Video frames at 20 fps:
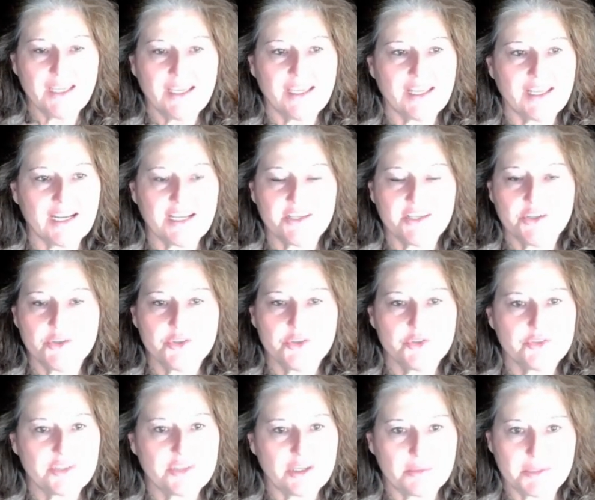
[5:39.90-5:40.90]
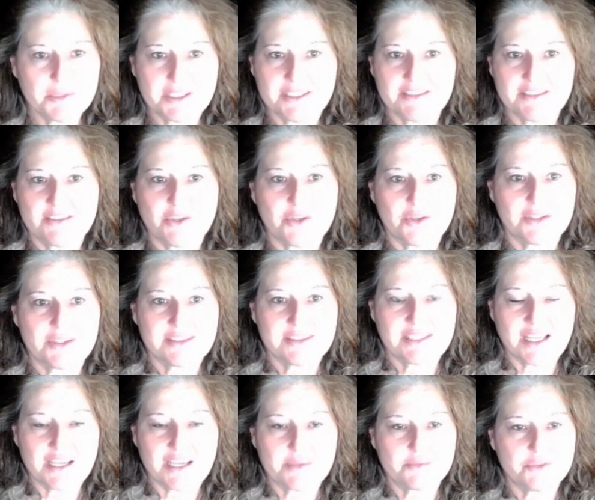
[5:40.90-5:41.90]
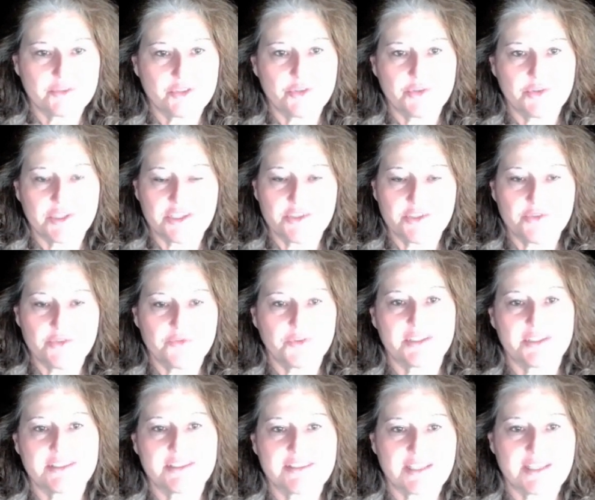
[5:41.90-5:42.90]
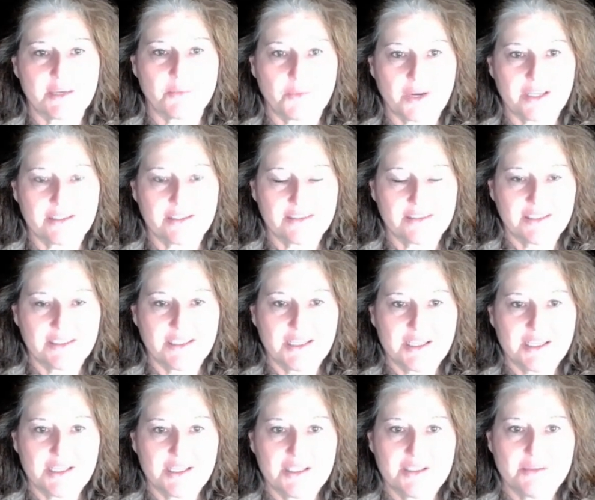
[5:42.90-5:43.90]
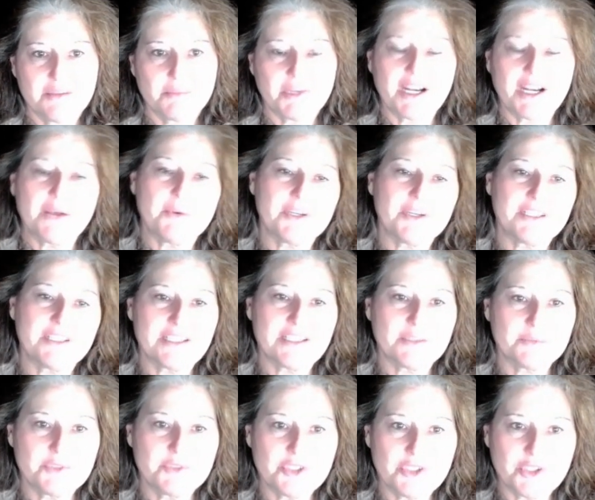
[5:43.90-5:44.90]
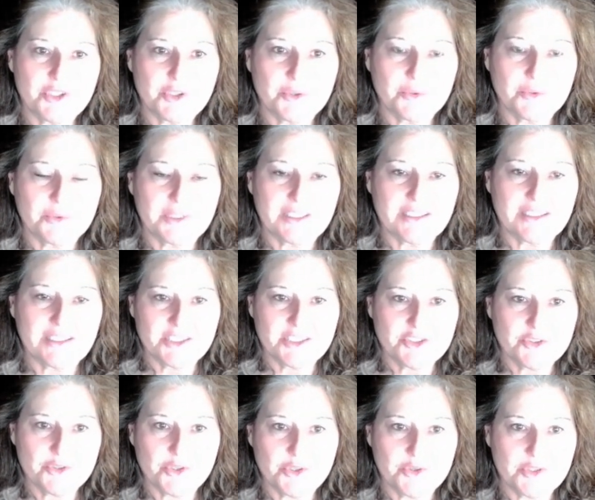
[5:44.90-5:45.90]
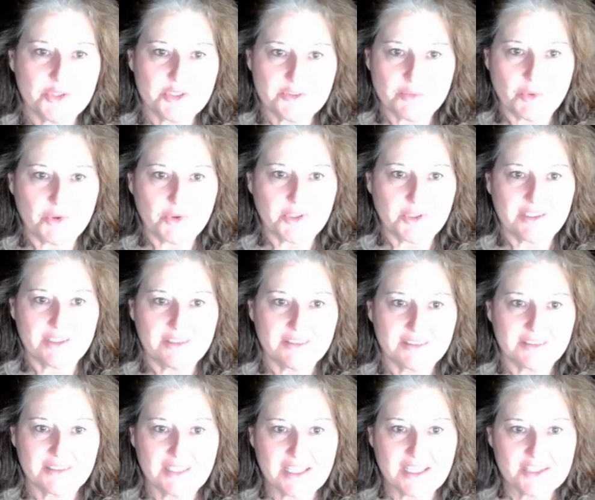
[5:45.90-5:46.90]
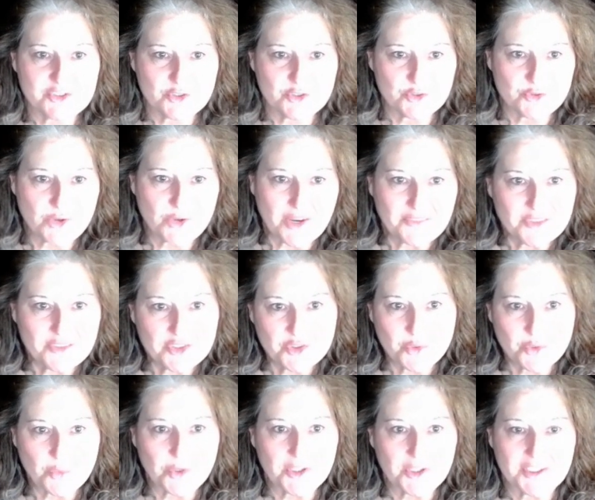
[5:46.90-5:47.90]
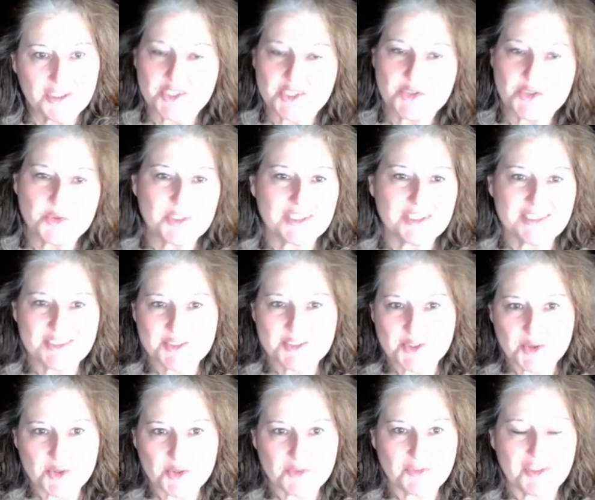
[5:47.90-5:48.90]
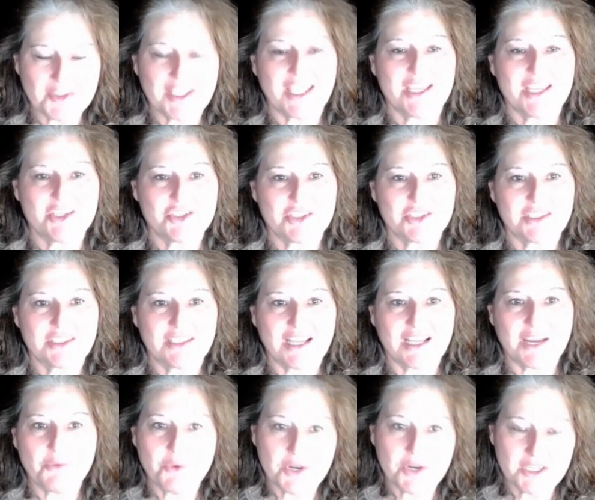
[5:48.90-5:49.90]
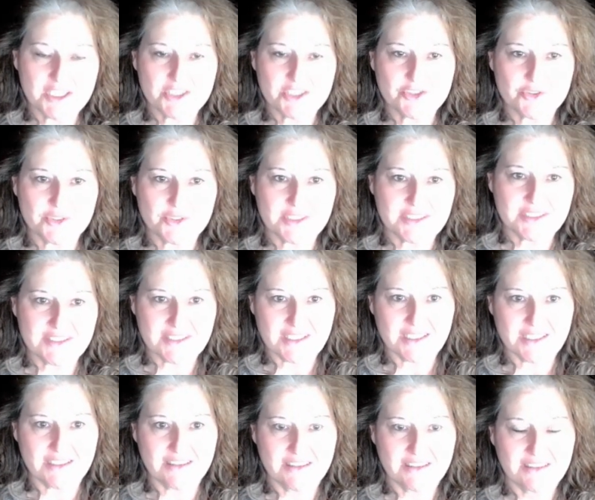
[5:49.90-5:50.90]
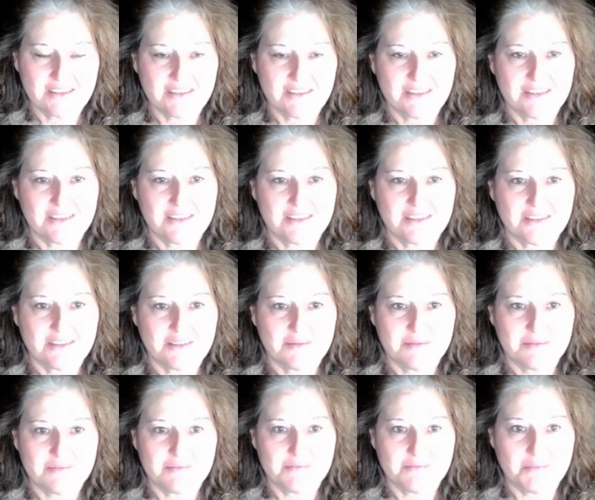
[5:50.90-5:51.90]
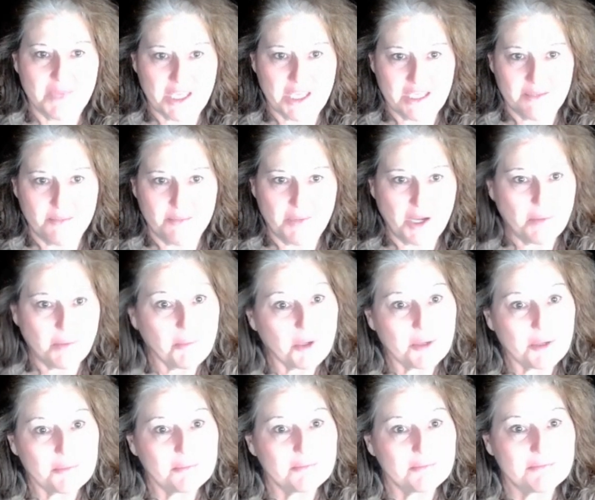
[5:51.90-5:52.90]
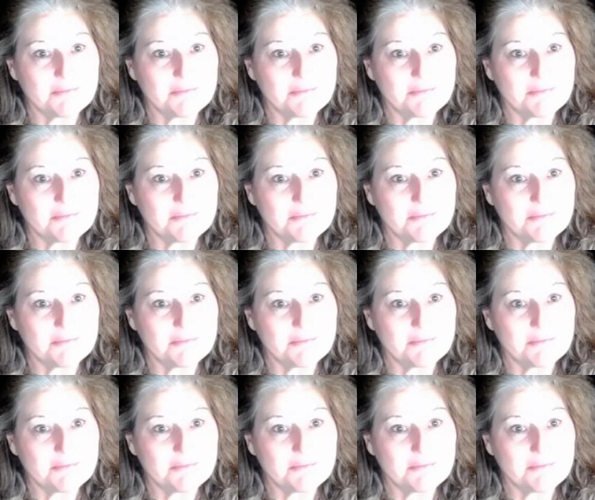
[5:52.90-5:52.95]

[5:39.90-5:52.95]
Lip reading: And I know you tell me this all the time too, that you feel the same way. But I wanted to come to you and let you know this morning as you're driving to work and you get this notification, I wanted you to see me pop up